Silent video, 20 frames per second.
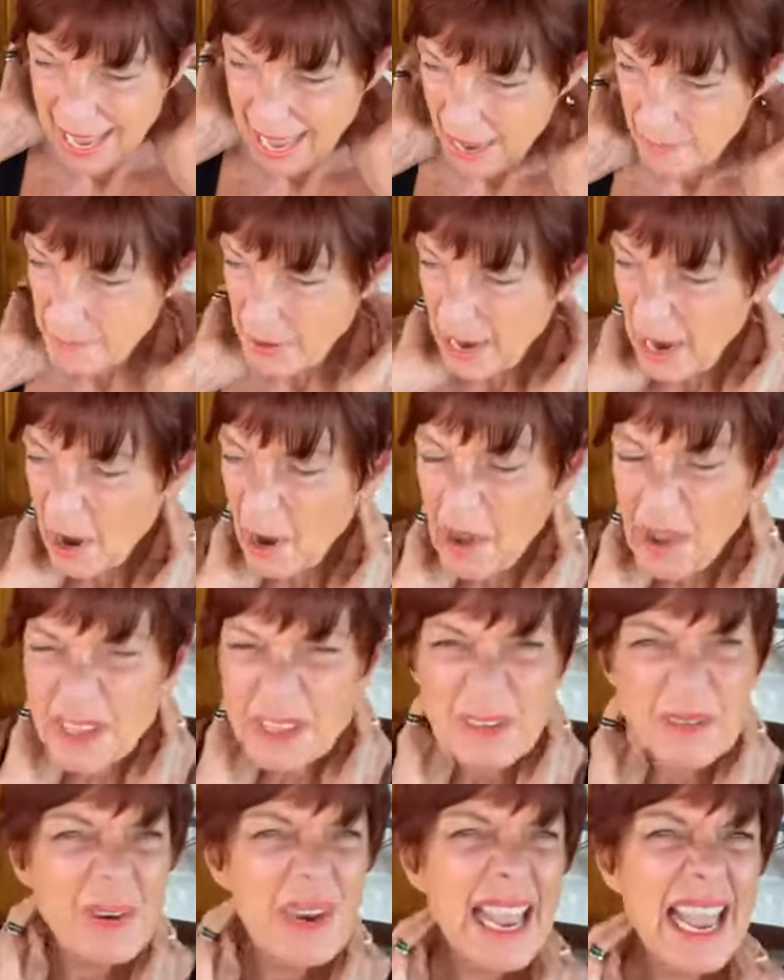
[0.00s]
And
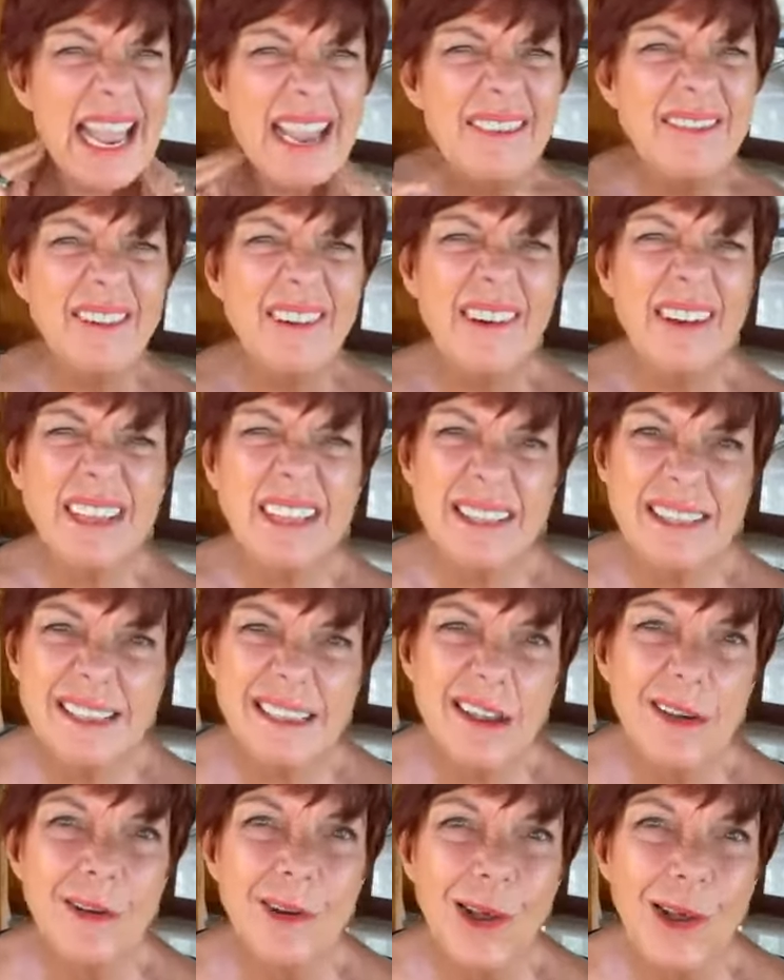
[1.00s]
because we have run
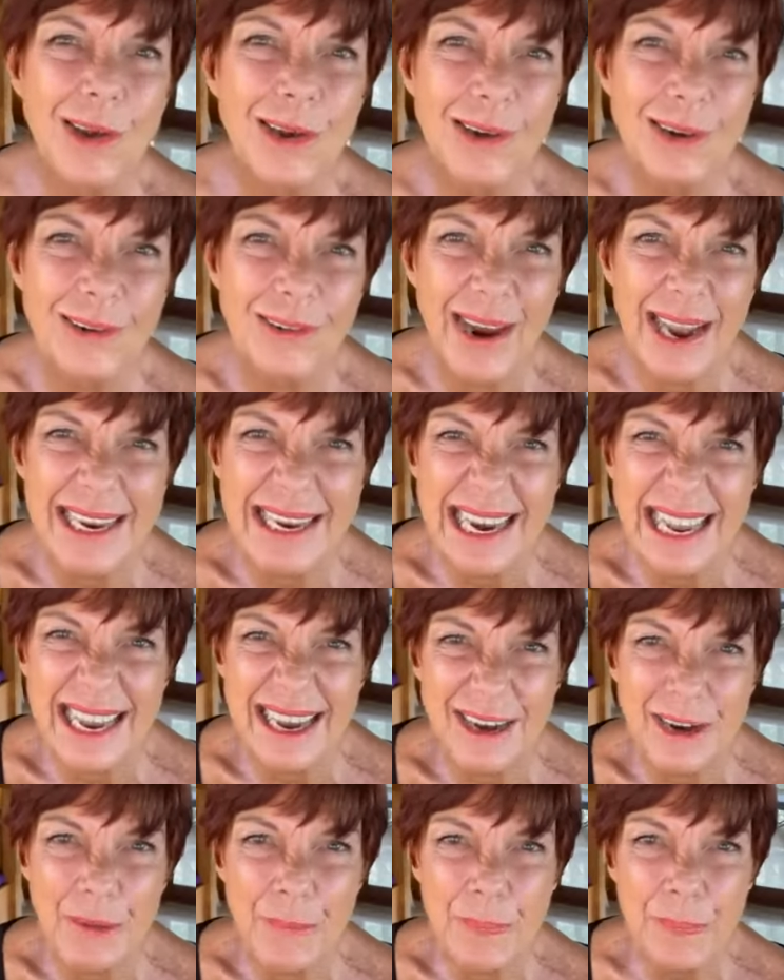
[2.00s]
so long right
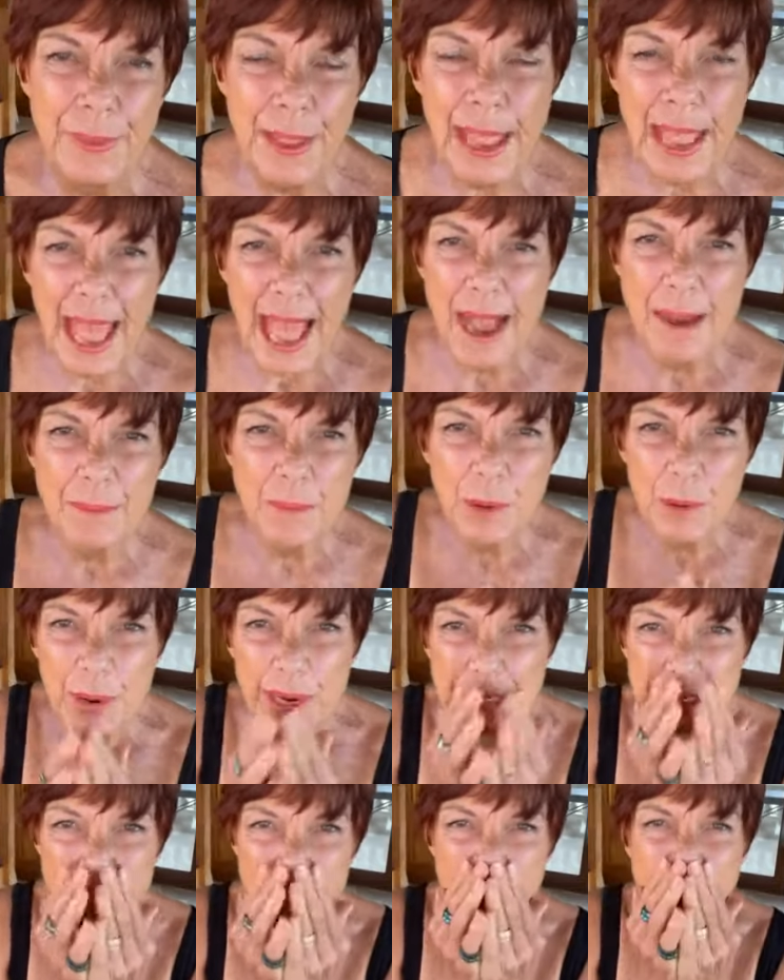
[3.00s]
now, I'm
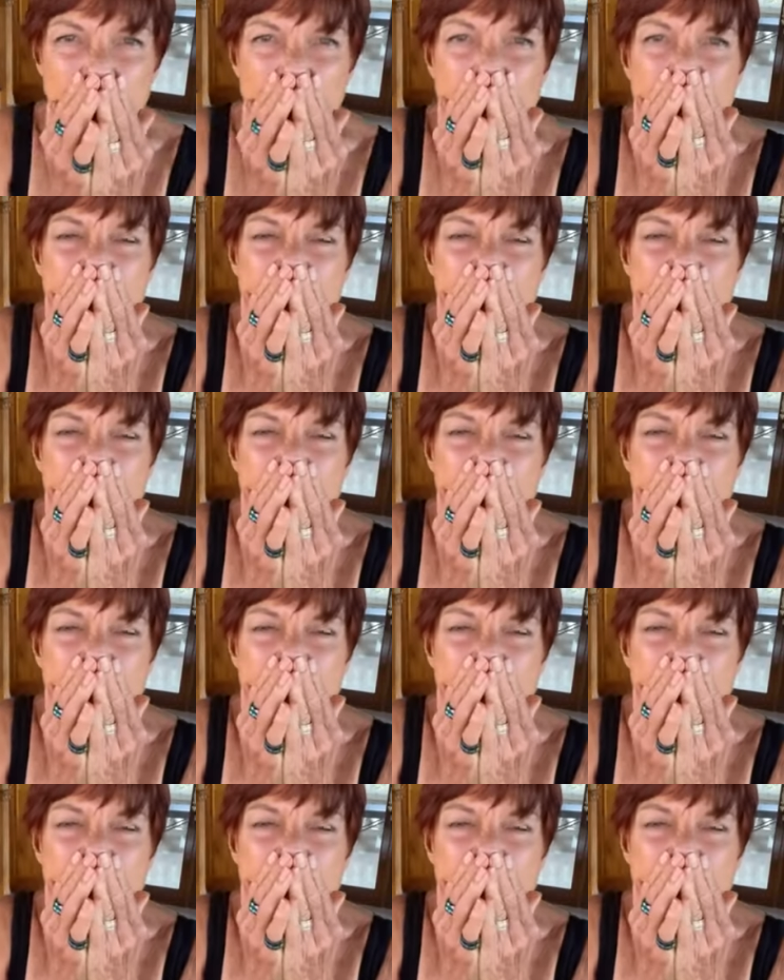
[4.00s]
going to